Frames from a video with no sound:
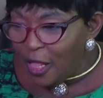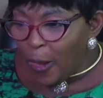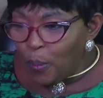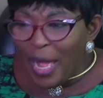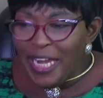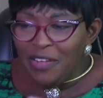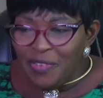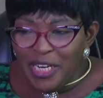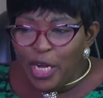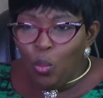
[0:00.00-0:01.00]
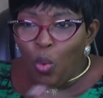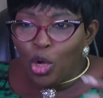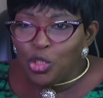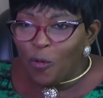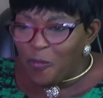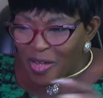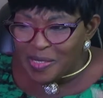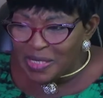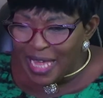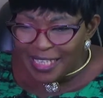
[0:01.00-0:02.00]
We are living in a world of
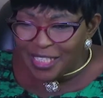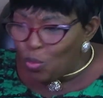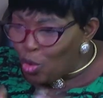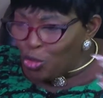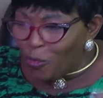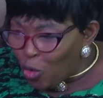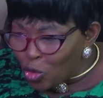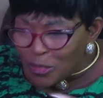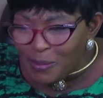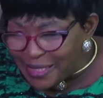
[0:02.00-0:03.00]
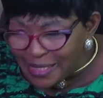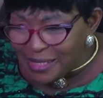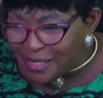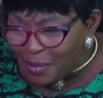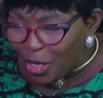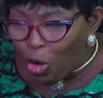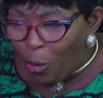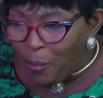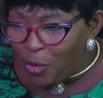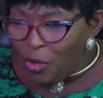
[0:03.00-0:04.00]
facade, a world of cosmetic makeup.
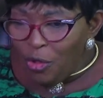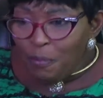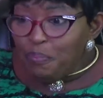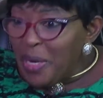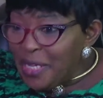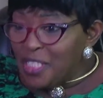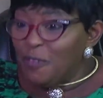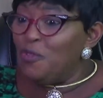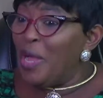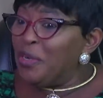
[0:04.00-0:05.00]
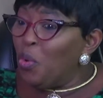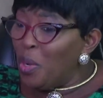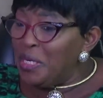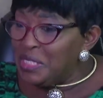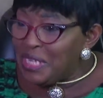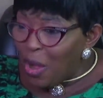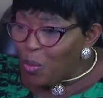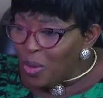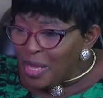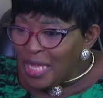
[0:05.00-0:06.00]
Please, if you are going down
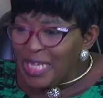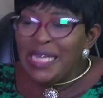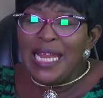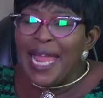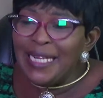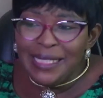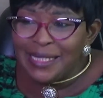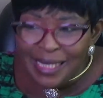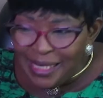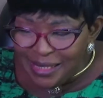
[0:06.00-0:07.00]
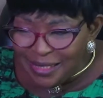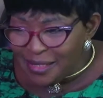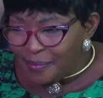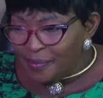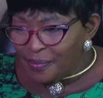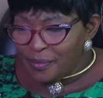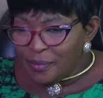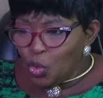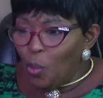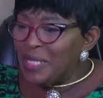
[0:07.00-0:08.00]
in anything,
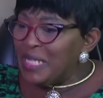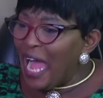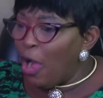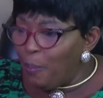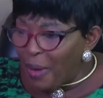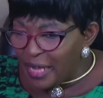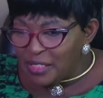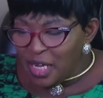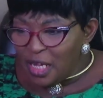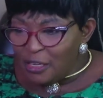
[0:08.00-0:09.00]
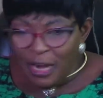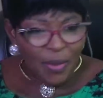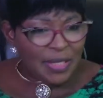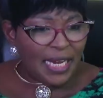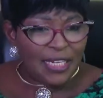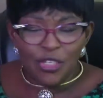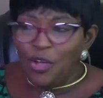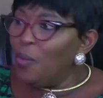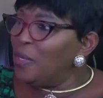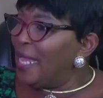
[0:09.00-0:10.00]
no matter how bad, I was telling
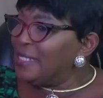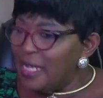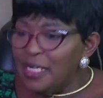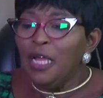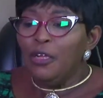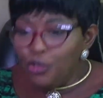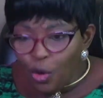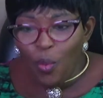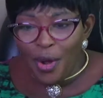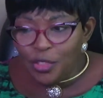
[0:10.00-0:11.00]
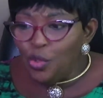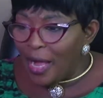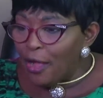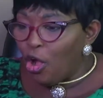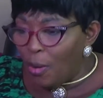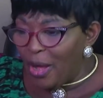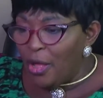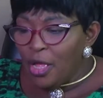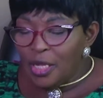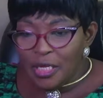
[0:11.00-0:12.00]
someone, I said, don't worry, you can come out.
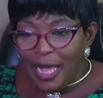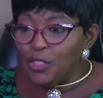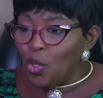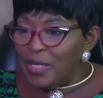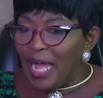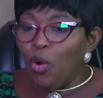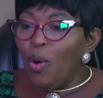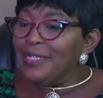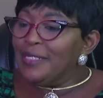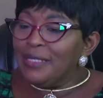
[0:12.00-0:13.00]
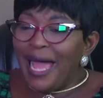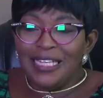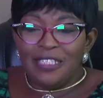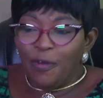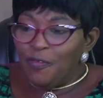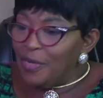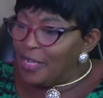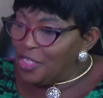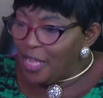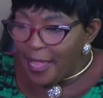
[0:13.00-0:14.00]
I told her, go and ask for
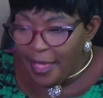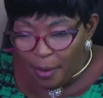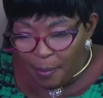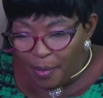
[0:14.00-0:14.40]
financial help.